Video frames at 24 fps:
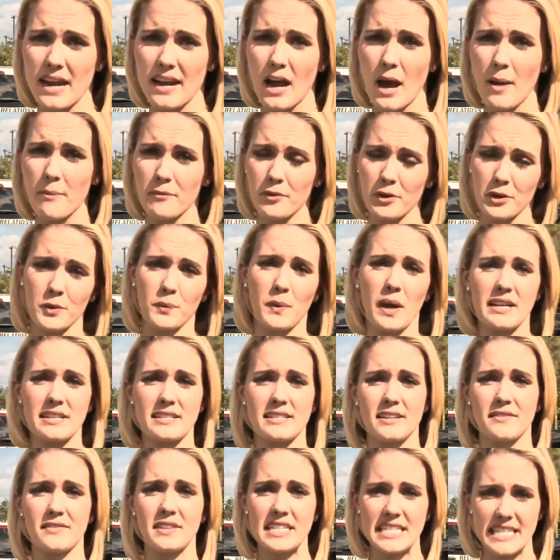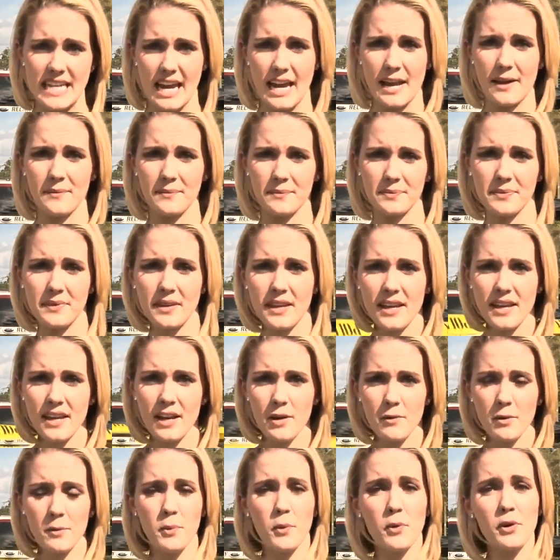up for the rest of the day.
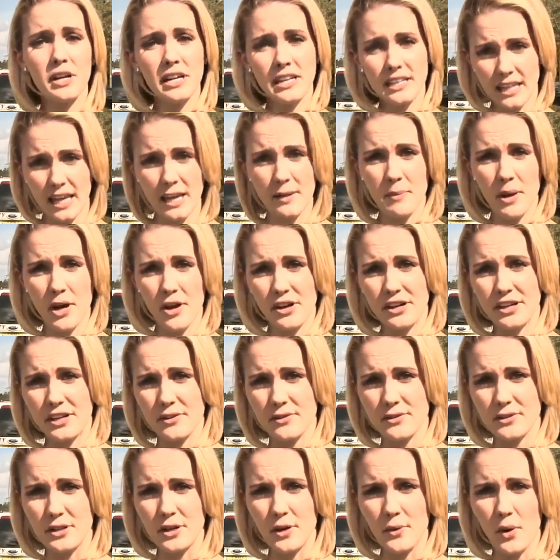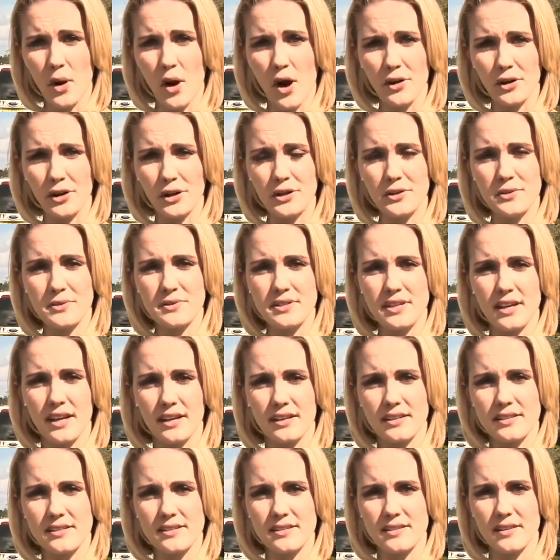Reporting in Lake Mary, Kirsten O'Connor, News
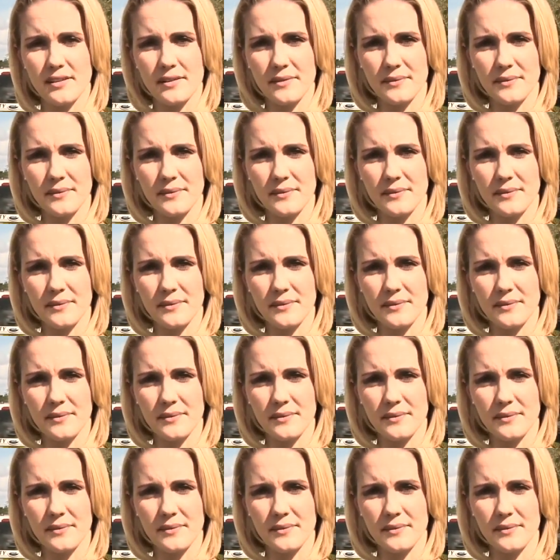6.